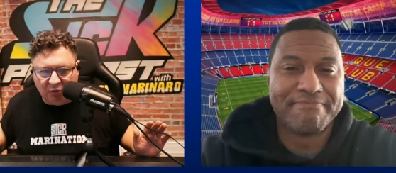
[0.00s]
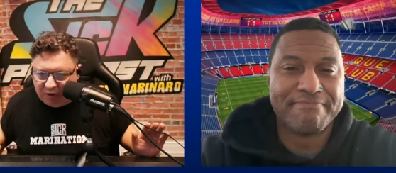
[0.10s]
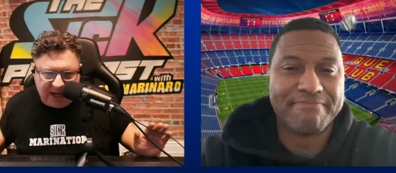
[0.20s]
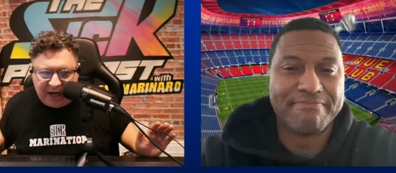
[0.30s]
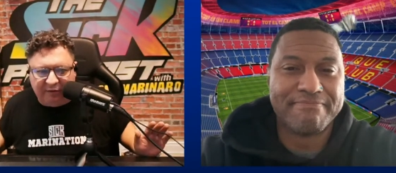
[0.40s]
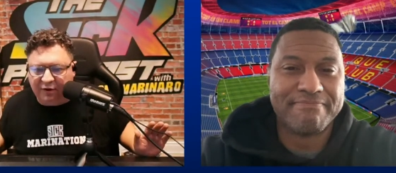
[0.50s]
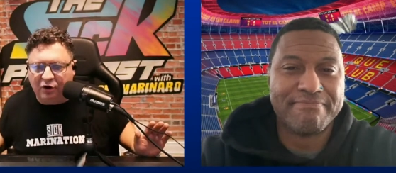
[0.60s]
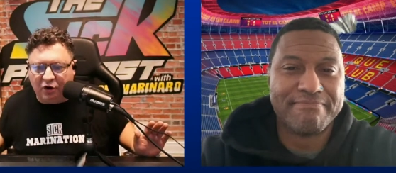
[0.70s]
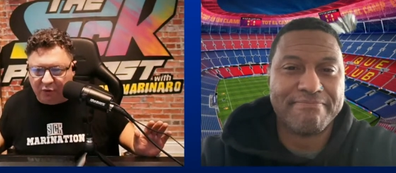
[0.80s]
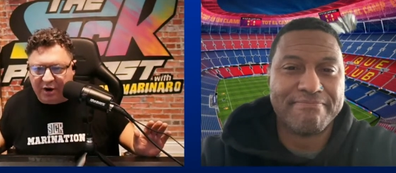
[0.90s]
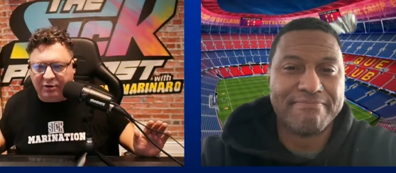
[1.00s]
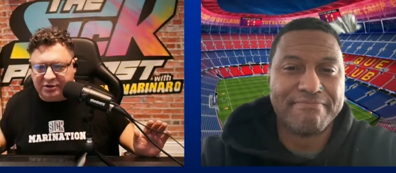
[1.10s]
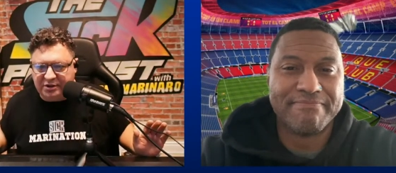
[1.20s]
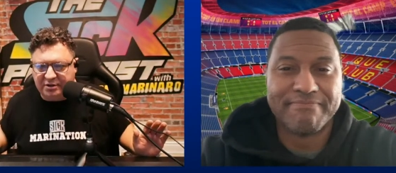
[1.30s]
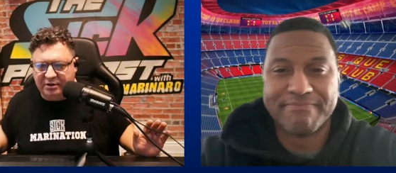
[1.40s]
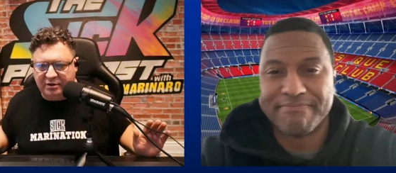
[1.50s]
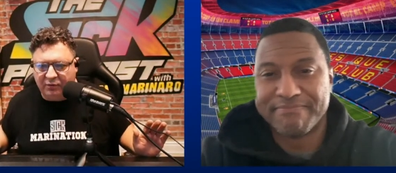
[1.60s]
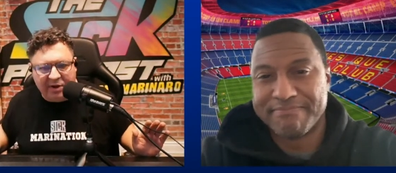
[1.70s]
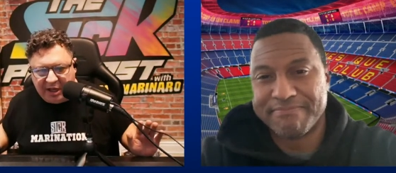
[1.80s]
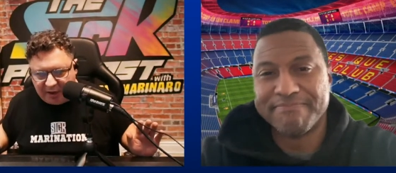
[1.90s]
Speaker 1: with any of their careers
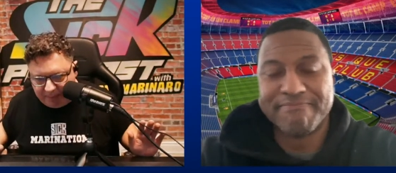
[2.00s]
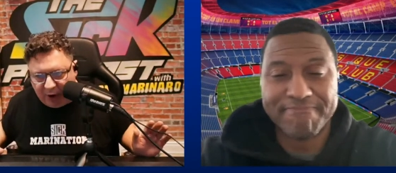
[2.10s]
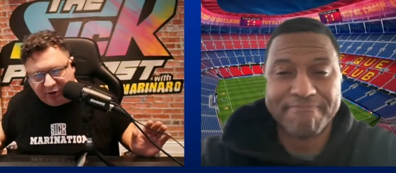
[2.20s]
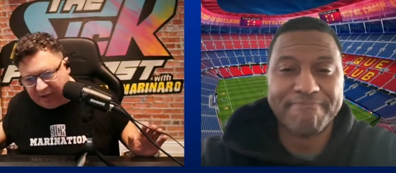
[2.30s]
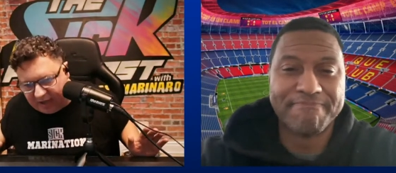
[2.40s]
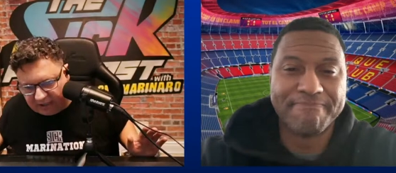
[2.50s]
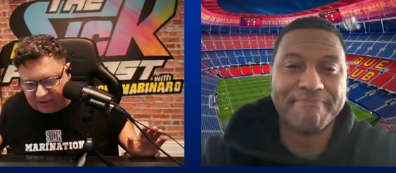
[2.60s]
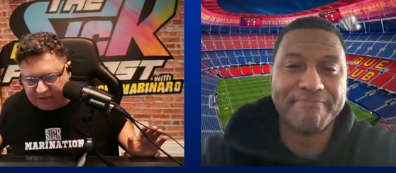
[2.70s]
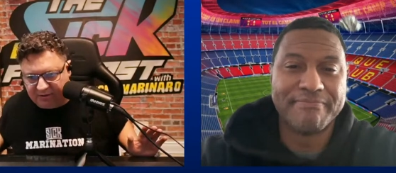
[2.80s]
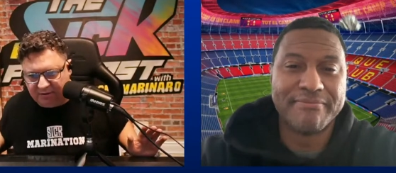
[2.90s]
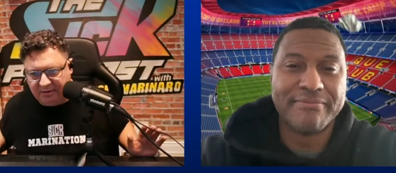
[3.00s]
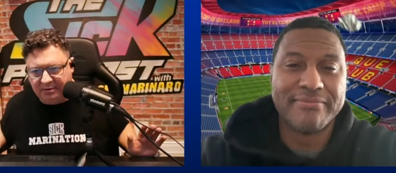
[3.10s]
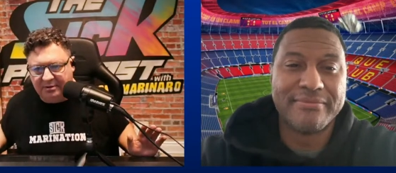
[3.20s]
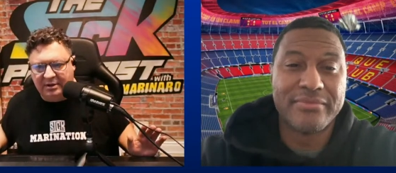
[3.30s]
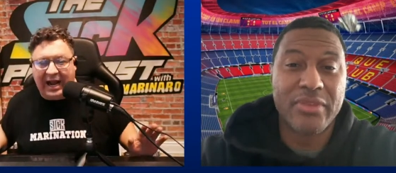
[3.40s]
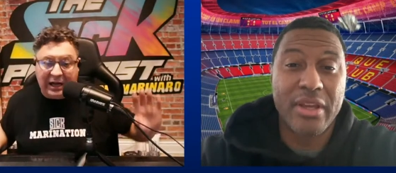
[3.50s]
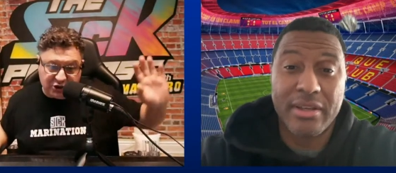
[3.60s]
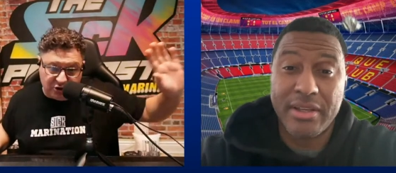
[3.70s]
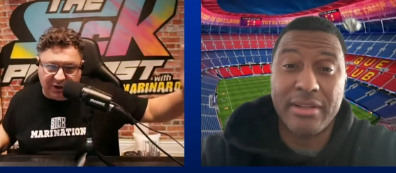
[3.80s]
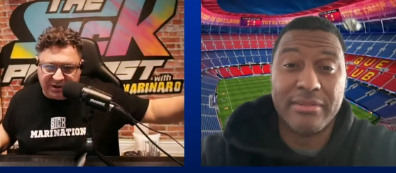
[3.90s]
when they compare it to his,
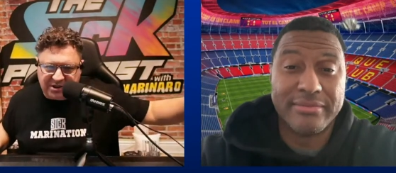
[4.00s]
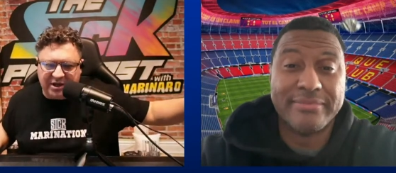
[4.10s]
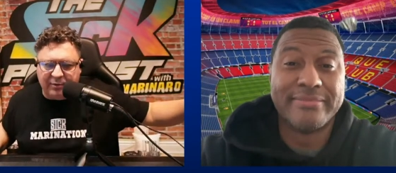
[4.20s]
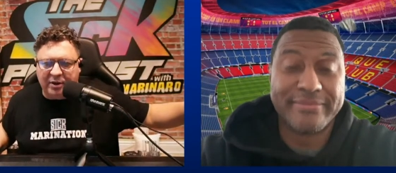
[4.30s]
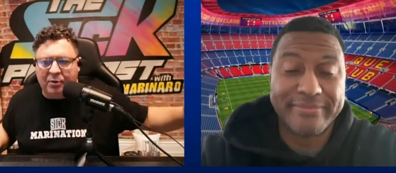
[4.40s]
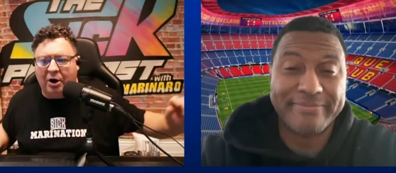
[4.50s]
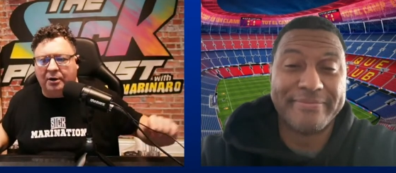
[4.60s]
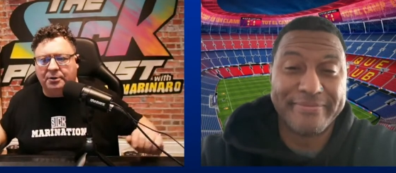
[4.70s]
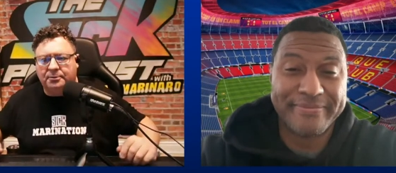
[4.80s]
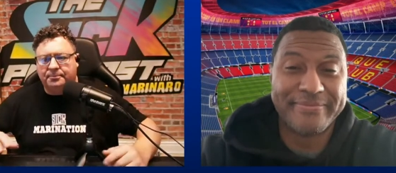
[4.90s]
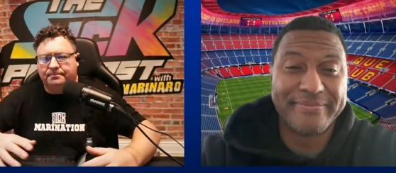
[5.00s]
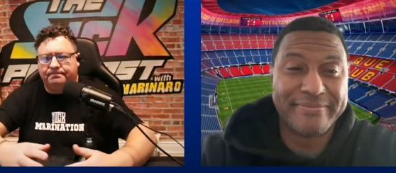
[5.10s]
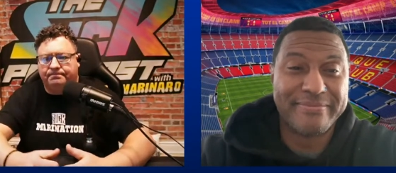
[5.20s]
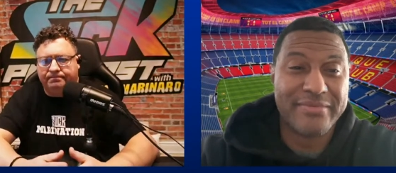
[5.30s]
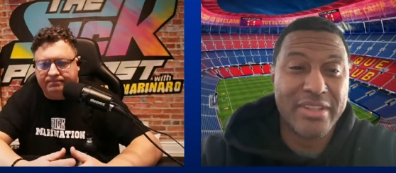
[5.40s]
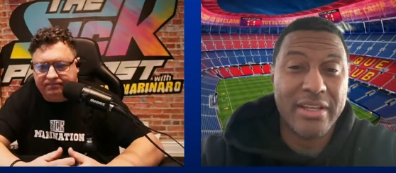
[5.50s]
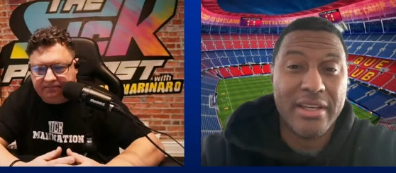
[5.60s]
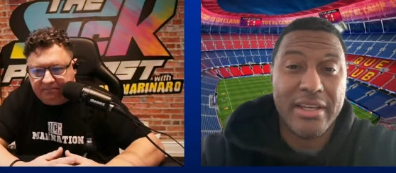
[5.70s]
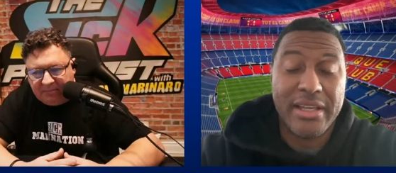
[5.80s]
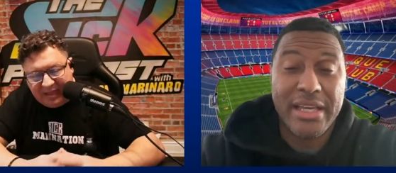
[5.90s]
as yeah. good as some of them are.
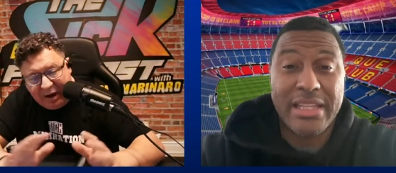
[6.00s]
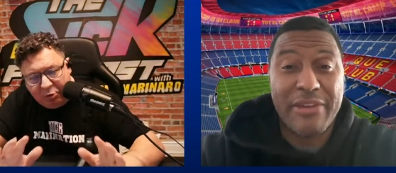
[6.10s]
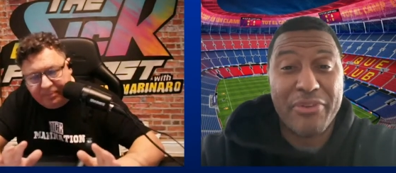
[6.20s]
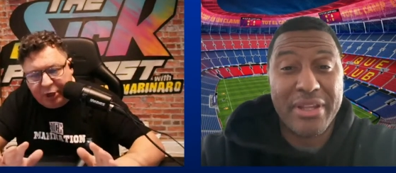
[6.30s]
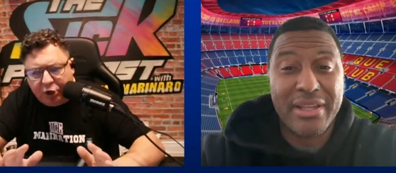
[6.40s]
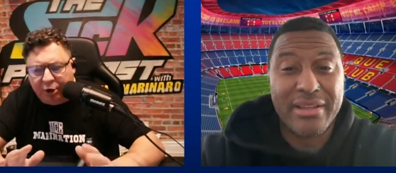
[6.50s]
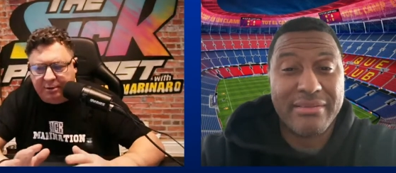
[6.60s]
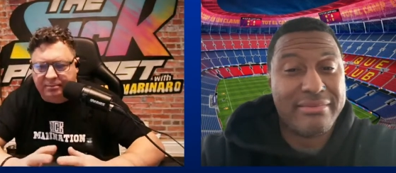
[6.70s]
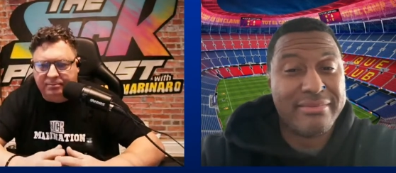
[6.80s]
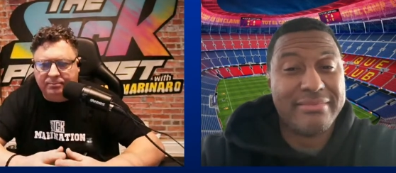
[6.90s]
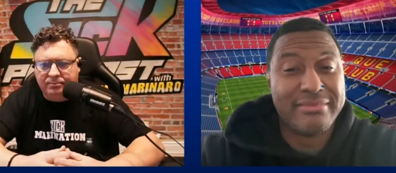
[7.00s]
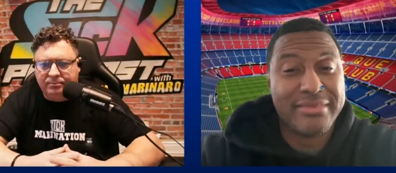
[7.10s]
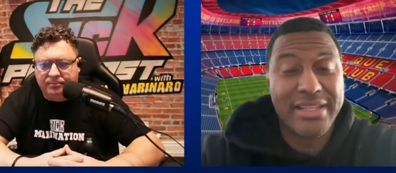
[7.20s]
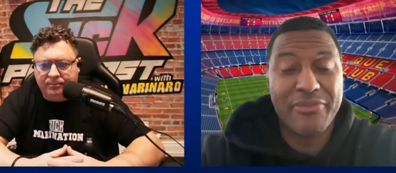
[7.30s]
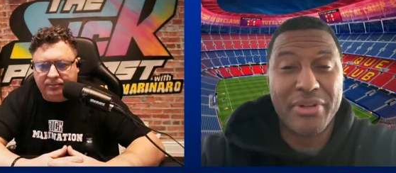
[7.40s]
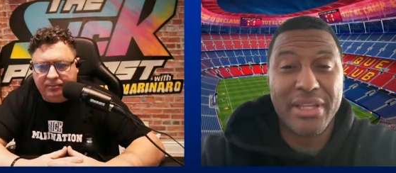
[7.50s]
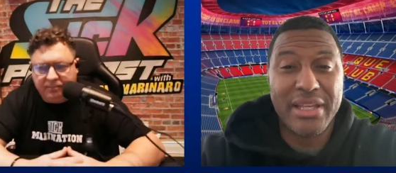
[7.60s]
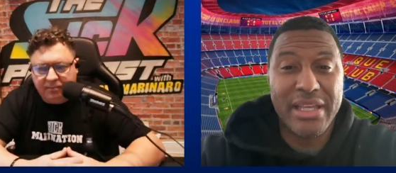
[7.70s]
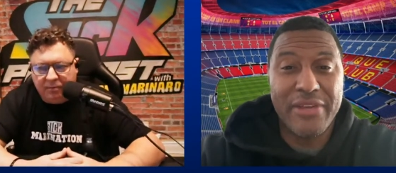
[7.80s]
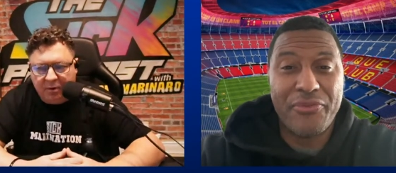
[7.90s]
Speaker 2: Yeah, that definitely. would be good.
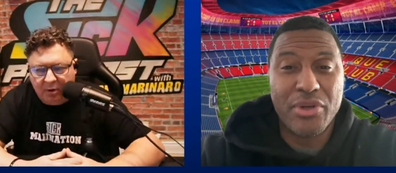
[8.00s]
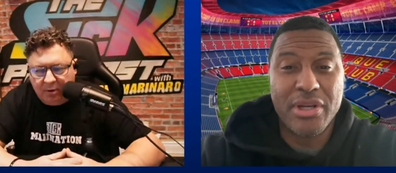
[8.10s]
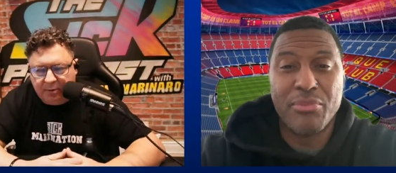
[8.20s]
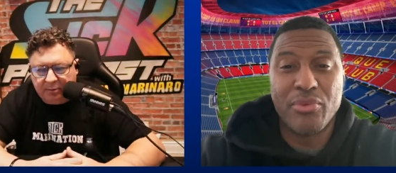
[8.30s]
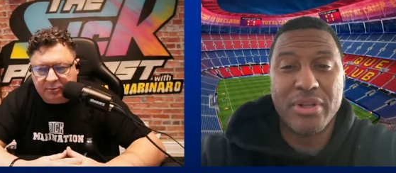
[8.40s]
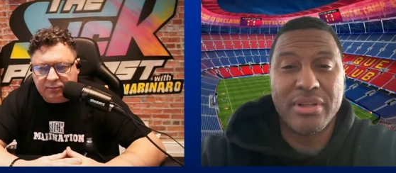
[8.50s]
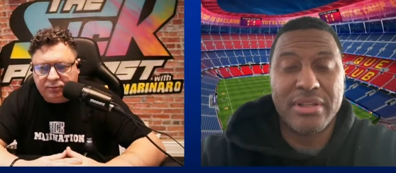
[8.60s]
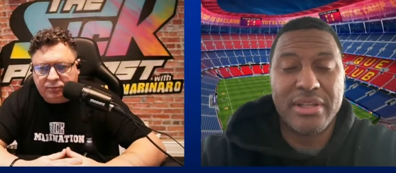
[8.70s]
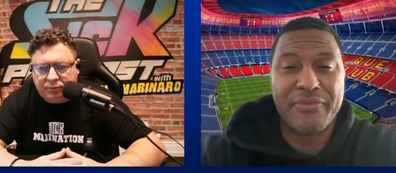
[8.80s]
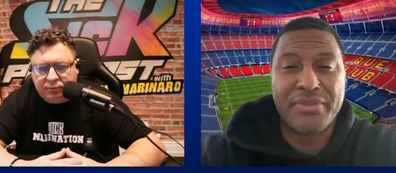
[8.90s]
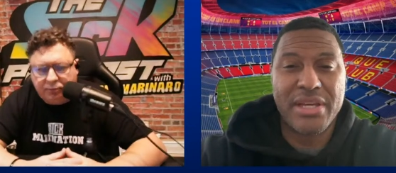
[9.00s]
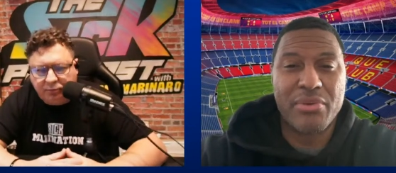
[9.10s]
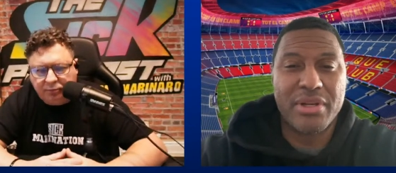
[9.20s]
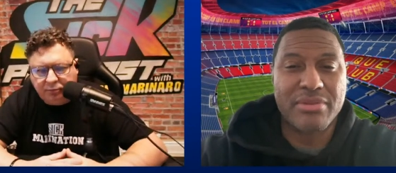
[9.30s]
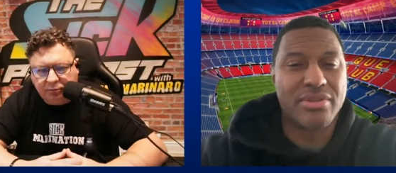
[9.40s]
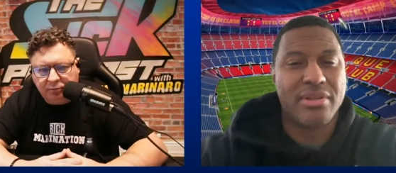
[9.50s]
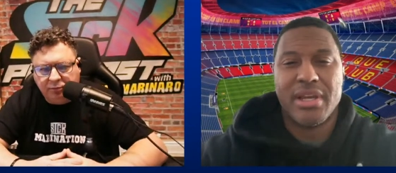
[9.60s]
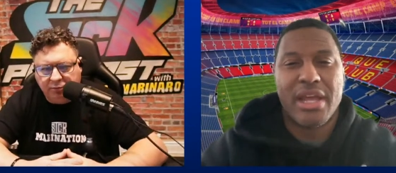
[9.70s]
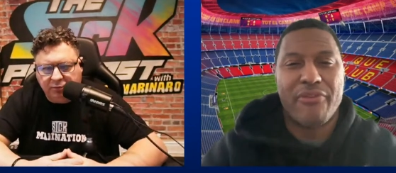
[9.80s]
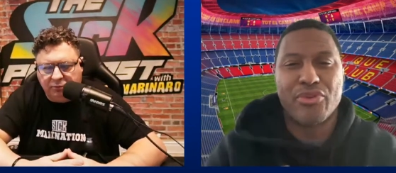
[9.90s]
Definitely, if you come with if Thierry comes,
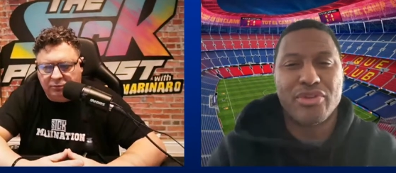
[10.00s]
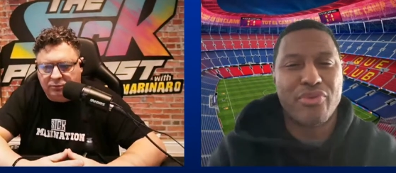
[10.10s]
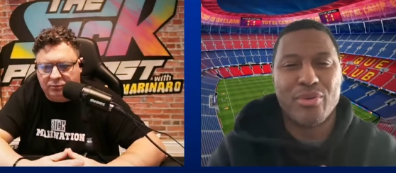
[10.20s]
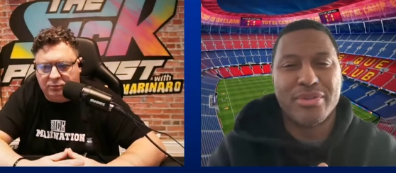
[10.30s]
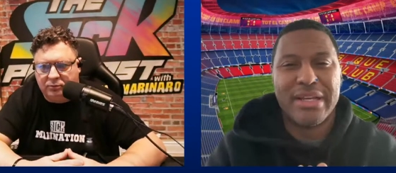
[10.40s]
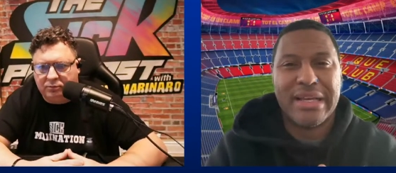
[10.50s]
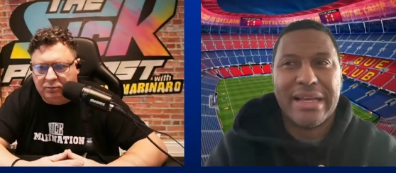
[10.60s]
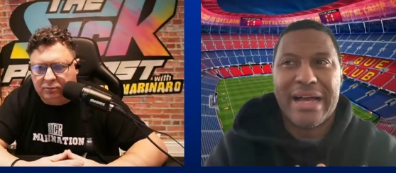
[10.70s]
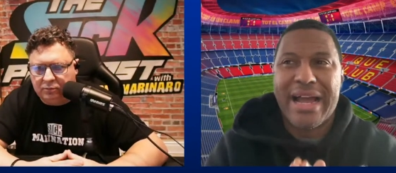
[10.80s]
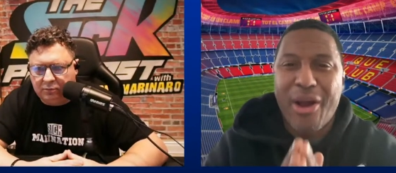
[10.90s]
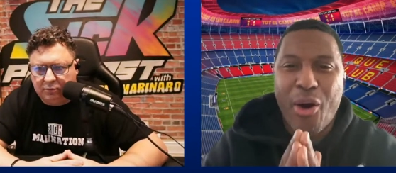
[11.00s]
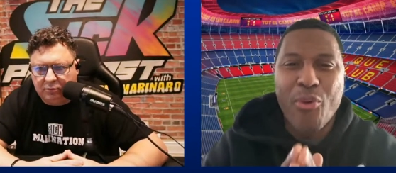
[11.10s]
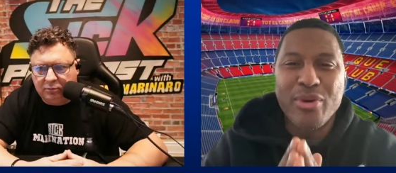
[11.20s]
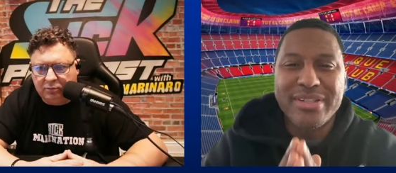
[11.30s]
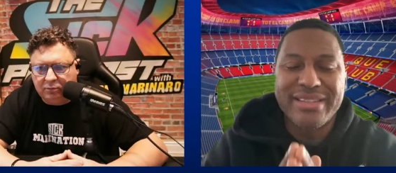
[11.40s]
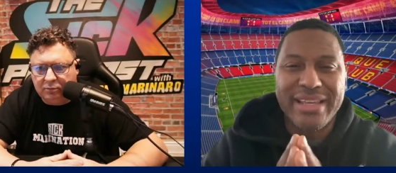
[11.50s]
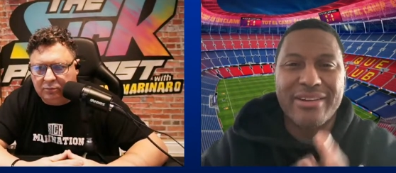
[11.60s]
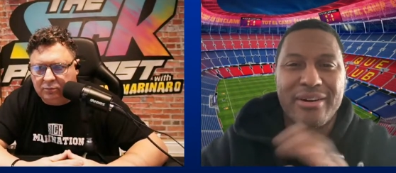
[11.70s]
and first and foremost, I always think